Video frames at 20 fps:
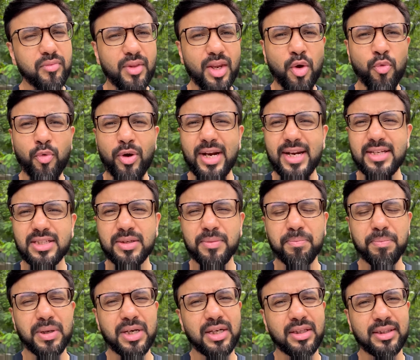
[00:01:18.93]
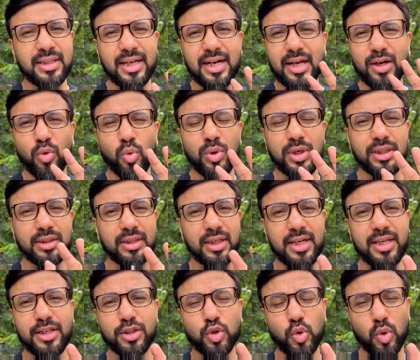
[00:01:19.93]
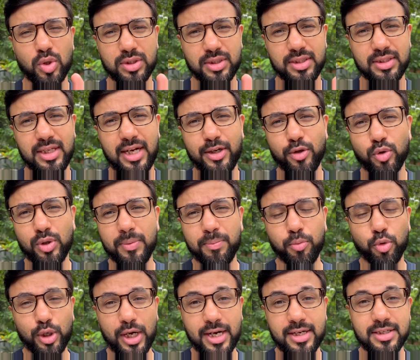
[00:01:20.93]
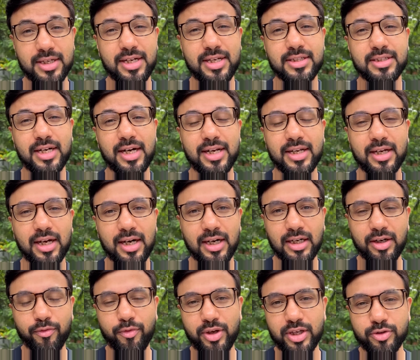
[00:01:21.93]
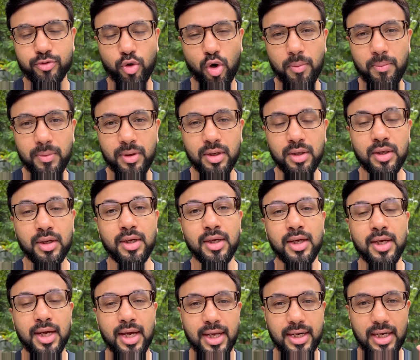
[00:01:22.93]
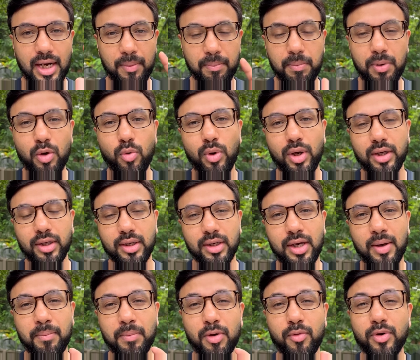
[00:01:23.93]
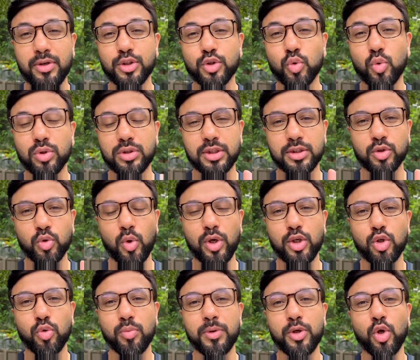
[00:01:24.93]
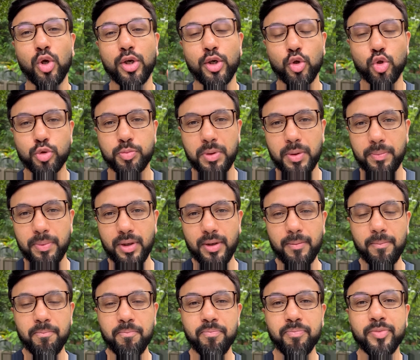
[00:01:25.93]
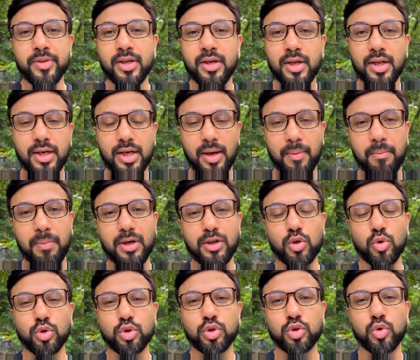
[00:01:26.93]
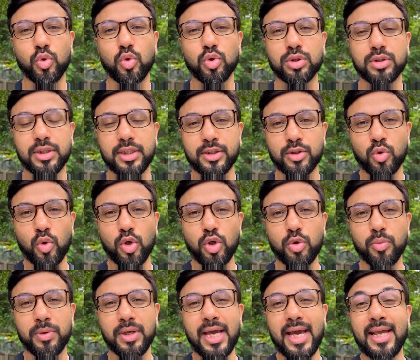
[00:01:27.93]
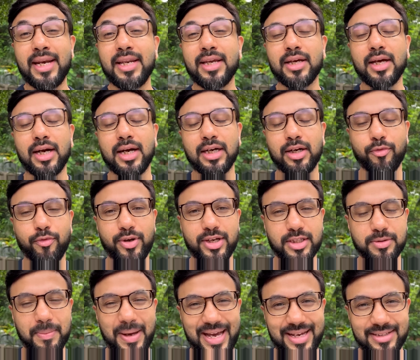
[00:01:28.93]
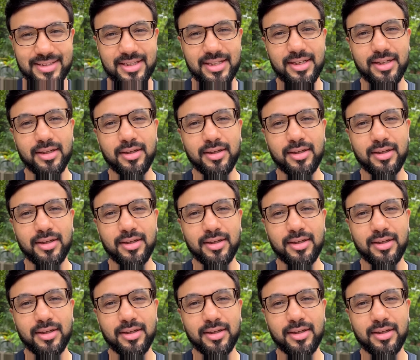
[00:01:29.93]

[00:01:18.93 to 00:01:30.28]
Very simple. There are only three sources that you can potentially study current affairs from. Number one source is going to be your newspaper. Number two source is going to be any current affairs magazine.